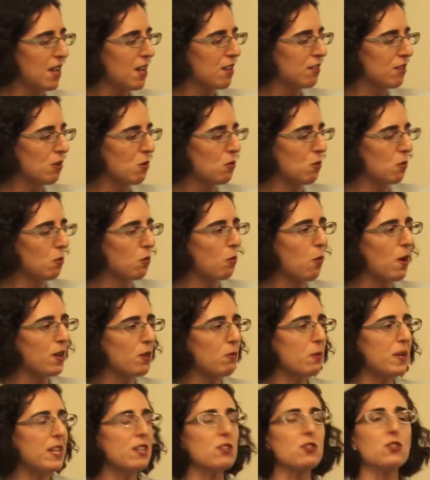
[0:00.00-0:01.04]
So what do
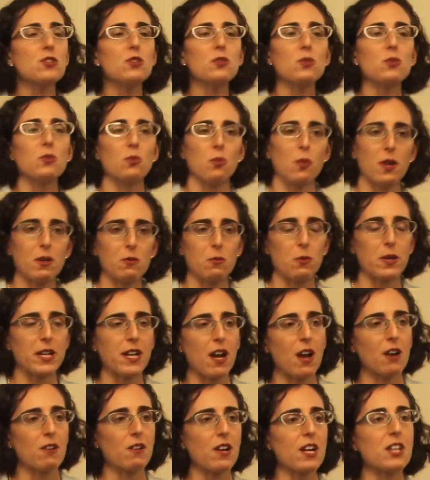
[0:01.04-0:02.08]
we do when we
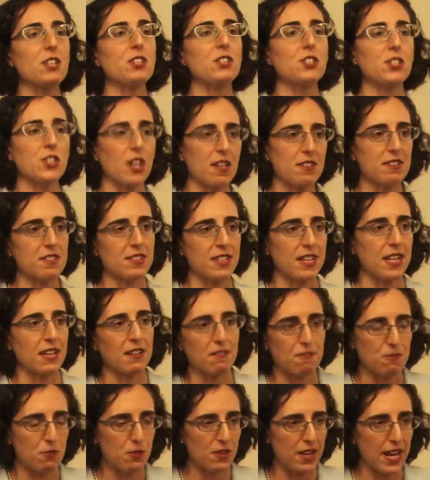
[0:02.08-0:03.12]
are adjusting
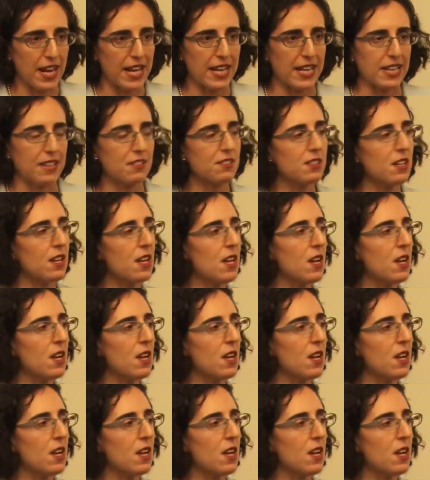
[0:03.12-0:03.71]
for age?